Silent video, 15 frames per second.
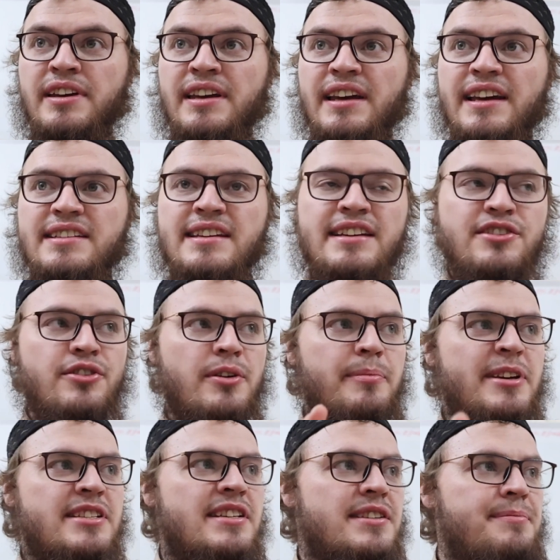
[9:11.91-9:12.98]
He says, you're a
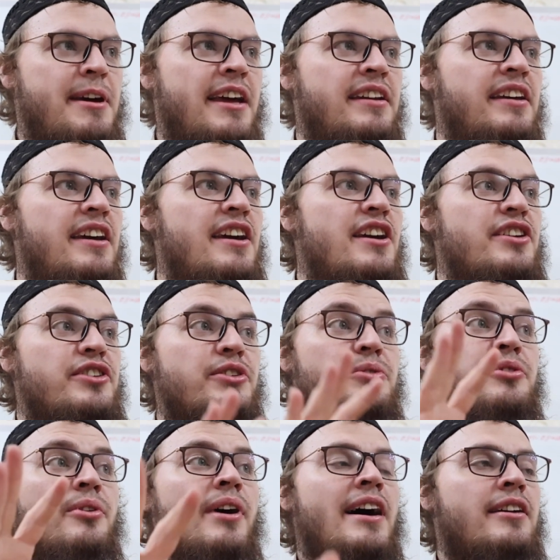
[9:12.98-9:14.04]
businessman, you
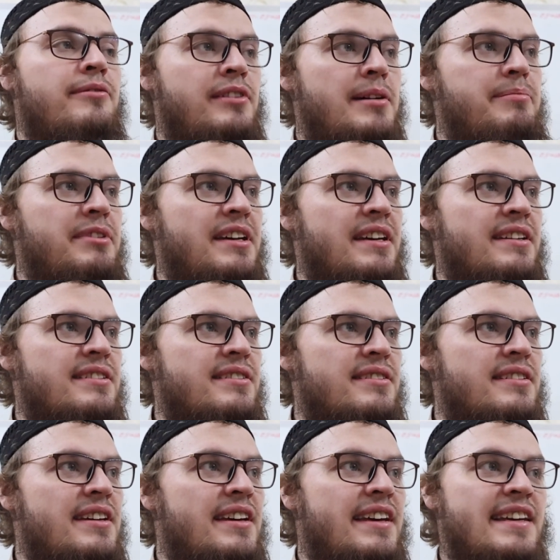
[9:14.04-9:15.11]
know how to flip things.